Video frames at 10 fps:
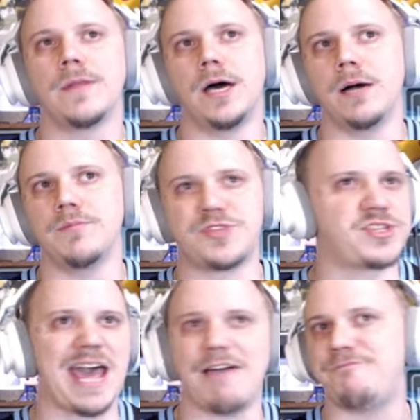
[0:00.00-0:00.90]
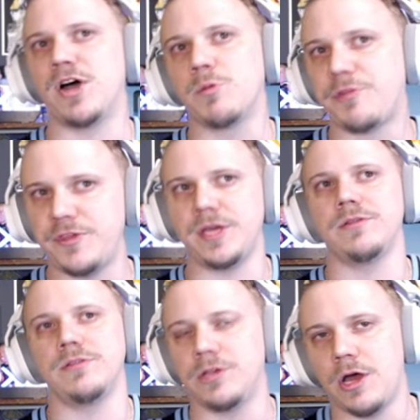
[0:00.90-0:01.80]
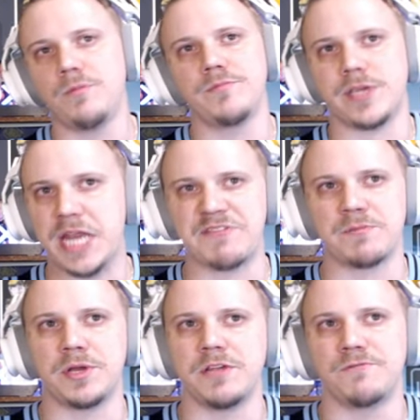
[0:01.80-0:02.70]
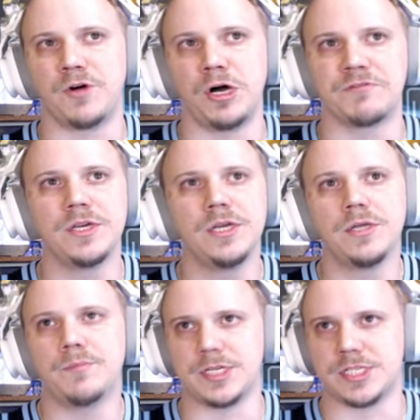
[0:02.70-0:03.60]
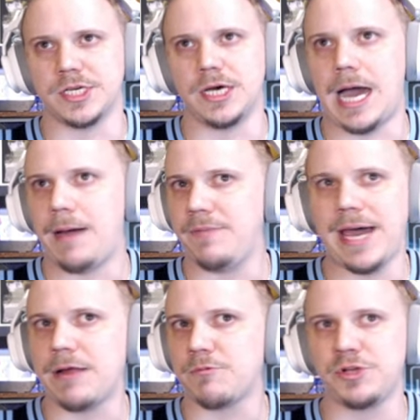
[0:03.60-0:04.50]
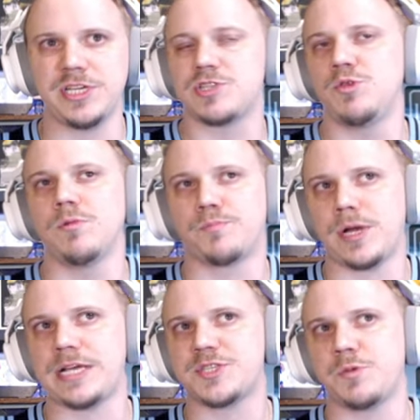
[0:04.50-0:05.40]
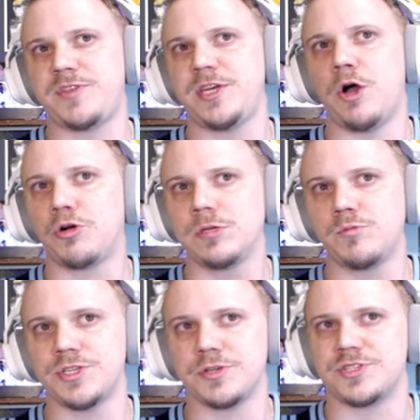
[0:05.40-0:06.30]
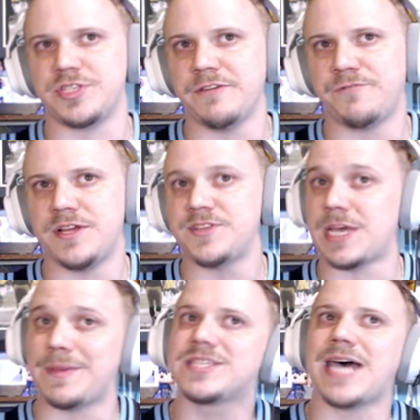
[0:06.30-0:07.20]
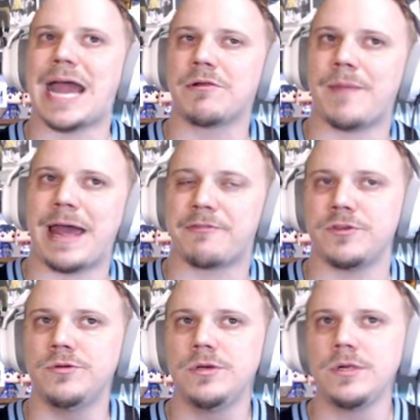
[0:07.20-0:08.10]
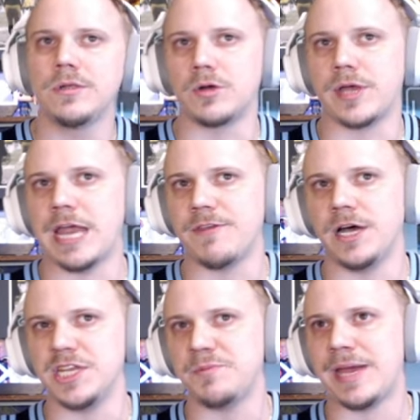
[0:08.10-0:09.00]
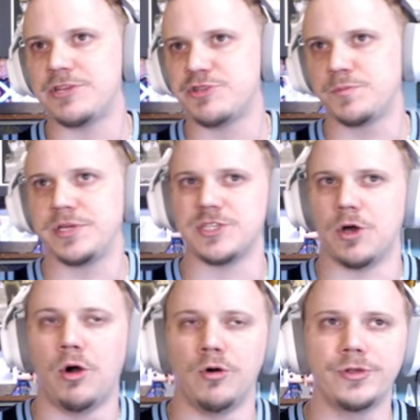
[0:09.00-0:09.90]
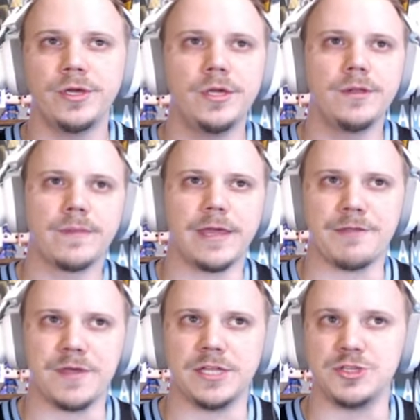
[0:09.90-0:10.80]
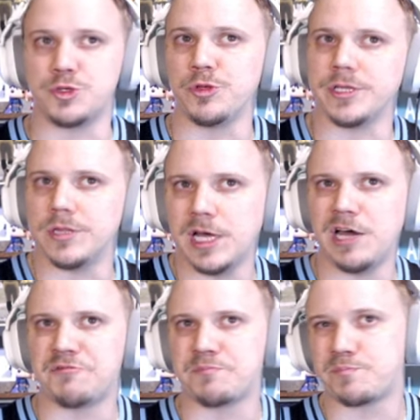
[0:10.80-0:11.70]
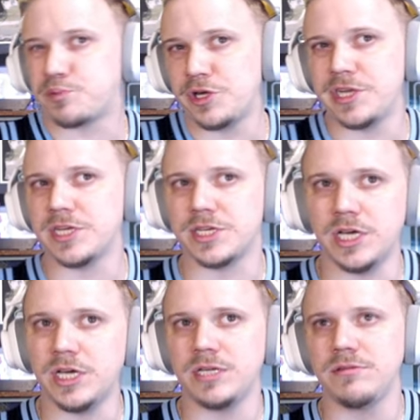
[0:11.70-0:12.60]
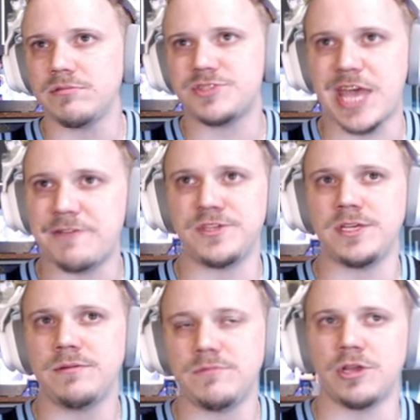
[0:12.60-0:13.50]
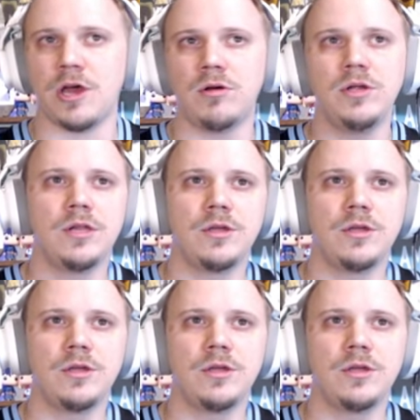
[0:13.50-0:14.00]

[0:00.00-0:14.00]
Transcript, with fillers: Um, just have fun with it, you know, get everybody involved. But uh, I'm not really too impressed with the Oakland Wizards defense. I mean, Tyrann Mathieu, okay, the honey badger, but he's old. And then Julian Love, pretty good safety, you know.